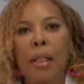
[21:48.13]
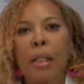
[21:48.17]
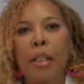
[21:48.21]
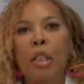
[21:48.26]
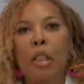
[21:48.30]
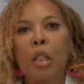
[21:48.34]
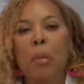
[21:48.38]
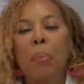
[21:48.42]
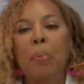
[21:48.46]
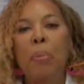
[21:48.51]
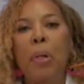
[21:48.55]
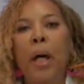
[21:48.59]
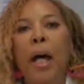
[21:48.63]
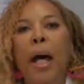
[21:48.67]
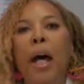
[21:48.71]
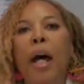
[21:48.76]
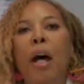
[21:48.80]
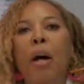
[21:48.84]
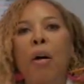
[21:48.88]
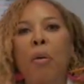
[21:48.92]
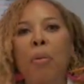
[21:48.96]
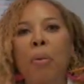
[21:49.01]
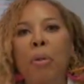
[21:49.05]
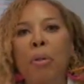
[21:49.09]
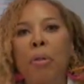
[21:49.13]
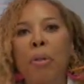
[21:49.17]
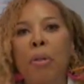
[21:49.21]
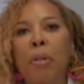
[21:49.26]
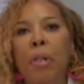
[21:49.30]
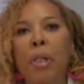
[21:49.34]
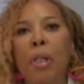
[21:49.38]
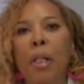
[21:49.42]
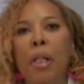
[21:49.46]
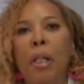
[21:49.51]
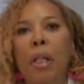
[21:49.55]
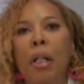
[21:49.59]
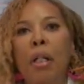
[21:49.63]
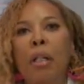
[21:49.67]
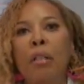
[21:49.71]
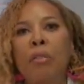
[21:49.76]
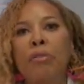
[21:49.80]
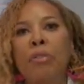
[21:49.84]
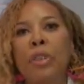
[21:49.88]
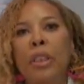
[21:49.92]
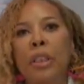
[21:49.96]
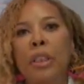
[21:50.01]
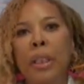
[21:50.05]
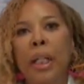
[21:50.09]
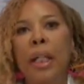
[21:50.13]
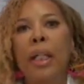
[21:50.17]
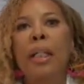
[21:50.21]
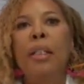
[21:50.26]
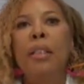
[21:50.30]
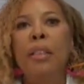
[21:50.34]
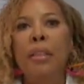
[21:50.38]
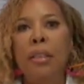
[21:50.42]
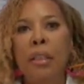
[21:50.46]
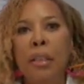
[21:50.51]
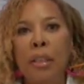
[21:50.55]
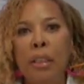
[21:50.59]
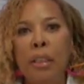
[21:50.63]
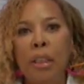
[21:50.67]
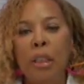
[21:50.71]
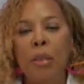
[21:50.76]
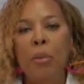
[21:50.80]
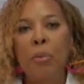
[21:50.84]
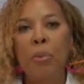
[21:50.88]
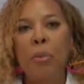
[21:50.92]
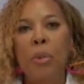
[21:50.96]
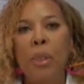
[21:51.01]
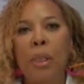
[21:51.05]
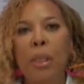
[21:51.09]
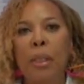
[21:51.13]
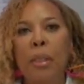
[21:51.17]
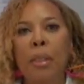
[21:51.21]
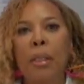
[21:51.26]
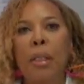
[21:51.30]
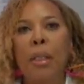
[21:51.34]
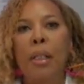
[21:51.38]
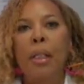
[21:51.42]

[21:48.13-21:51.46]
the power of changing someone,